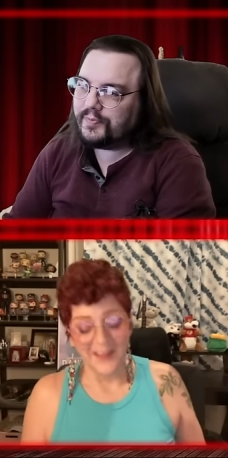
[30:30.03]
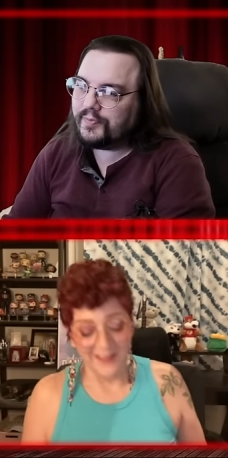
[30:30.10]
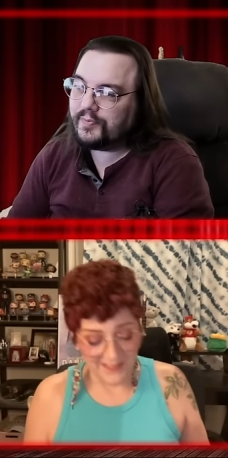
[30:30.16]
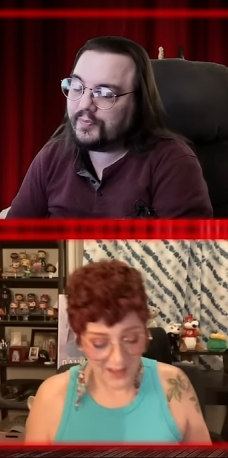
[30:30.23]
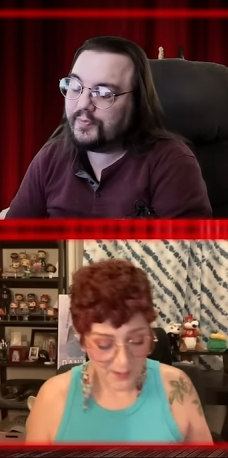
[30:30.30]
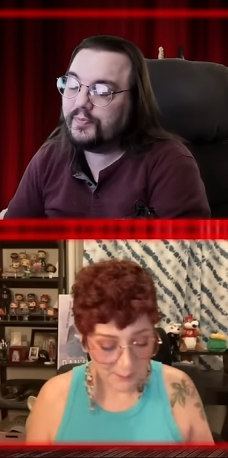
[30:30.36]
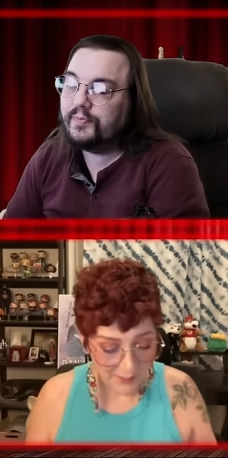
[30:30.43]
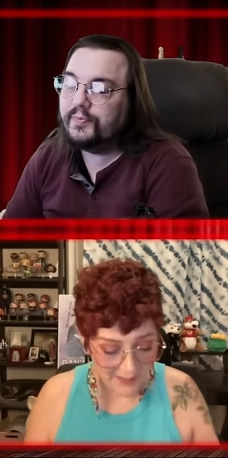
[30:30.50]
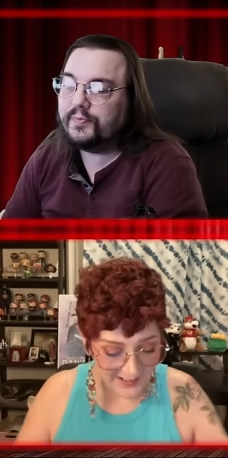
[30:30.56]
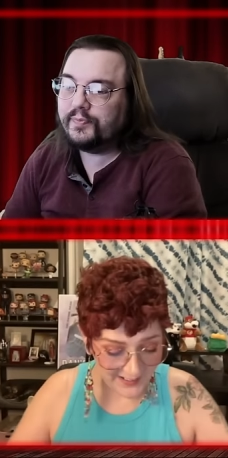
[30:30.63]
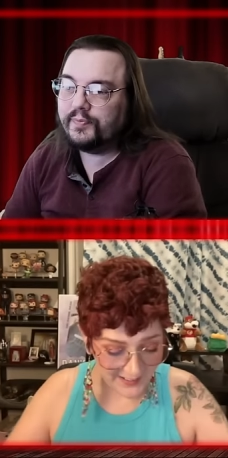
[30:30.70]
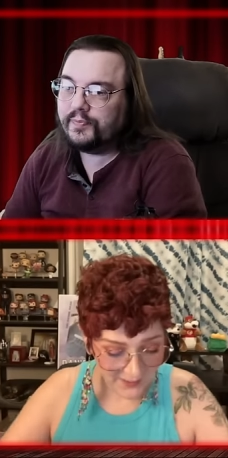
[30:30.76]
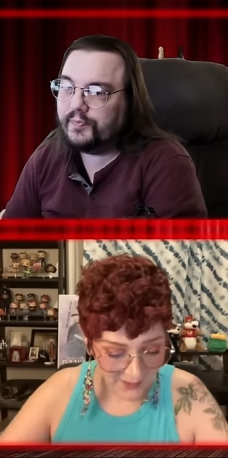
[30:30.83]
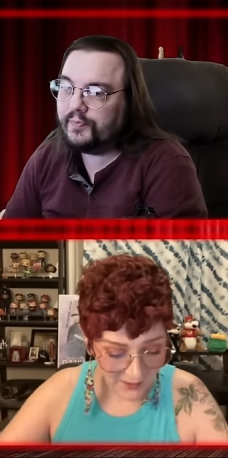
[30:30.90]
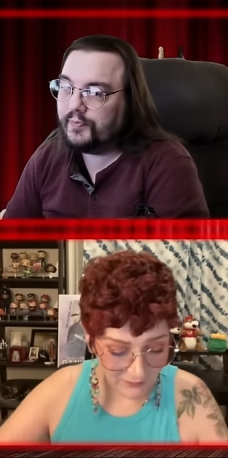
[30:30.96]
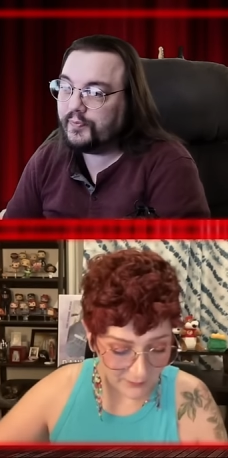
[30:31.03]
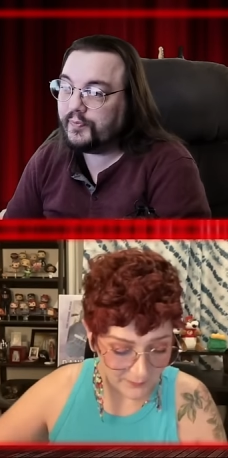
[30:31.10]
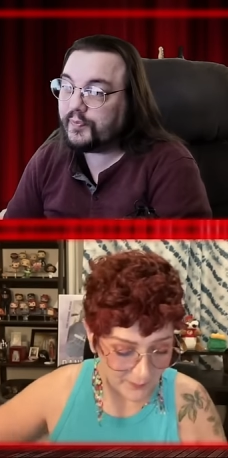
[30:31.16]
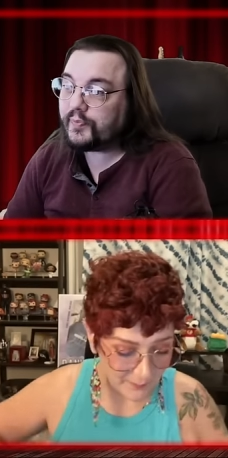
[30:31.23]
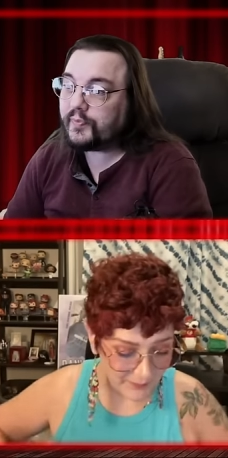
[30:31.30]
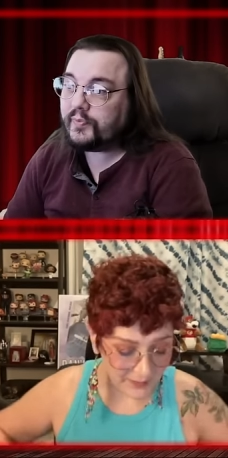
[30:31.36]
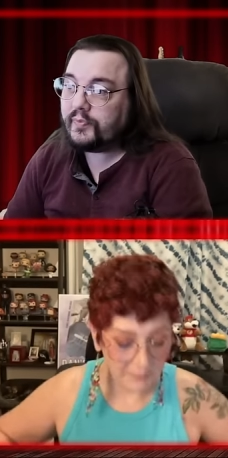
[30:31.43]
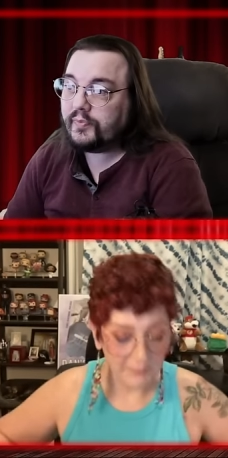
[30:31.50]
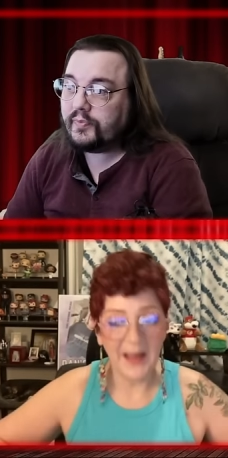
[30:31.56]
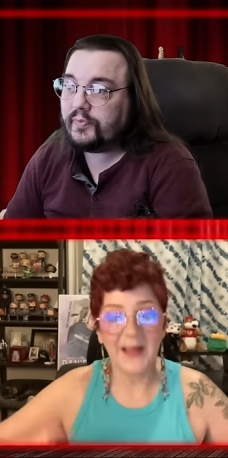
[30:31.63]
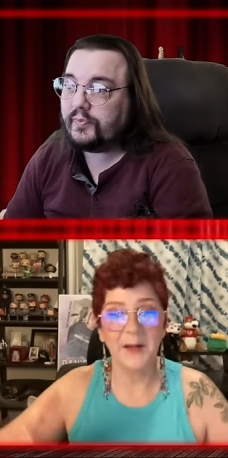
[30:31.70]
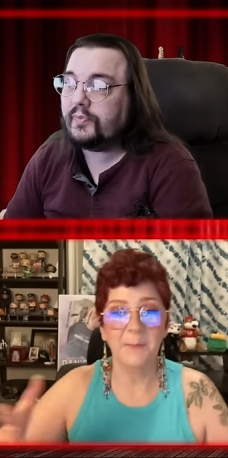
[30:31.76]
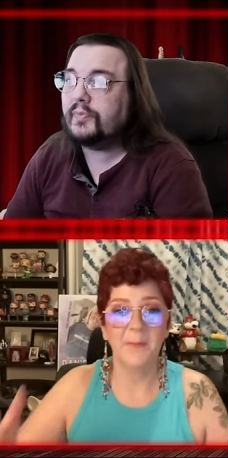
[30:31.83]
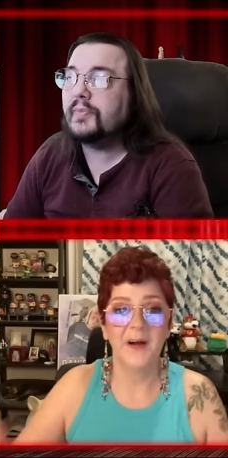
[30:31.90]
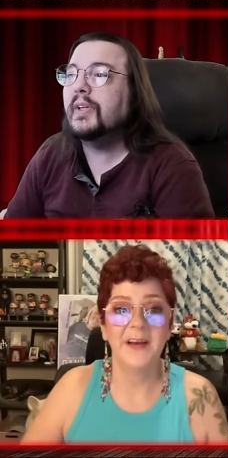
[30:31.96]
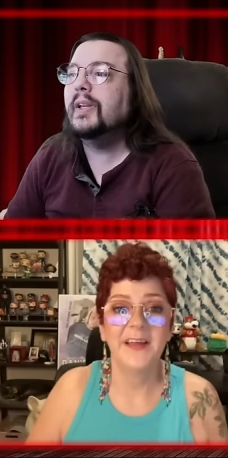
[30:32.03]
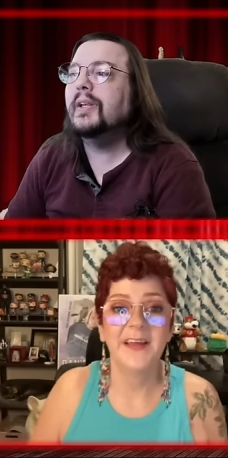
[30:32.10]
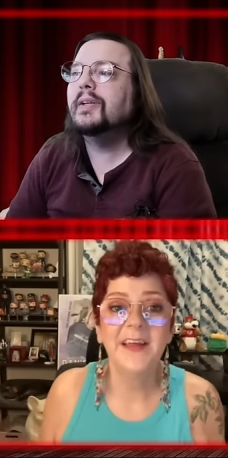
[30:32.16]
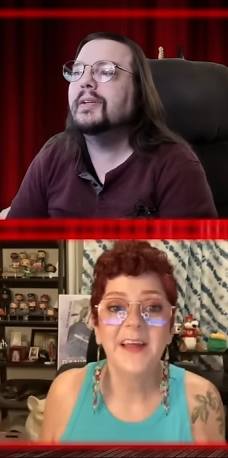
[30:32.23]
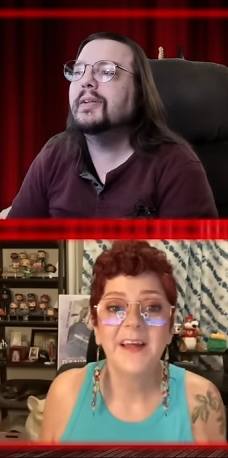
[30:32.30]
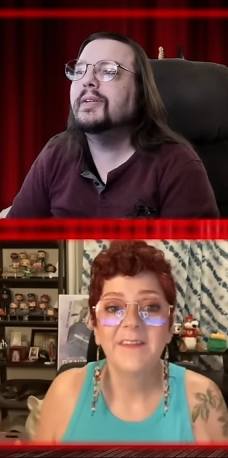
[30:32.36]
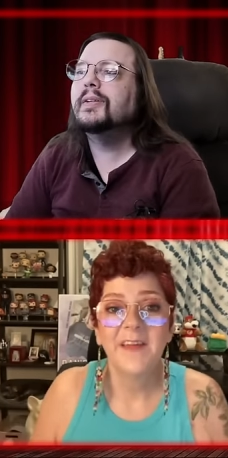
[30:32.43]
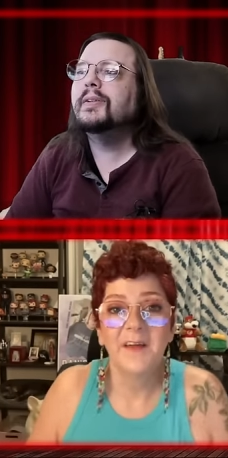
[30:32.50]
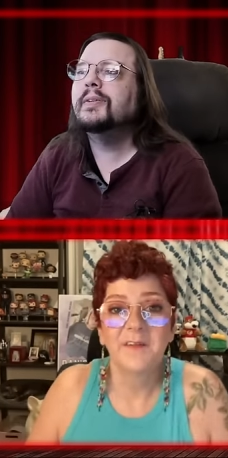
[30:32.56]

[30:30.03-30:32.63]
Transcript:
Speaker 1: then paying off with a big bag of money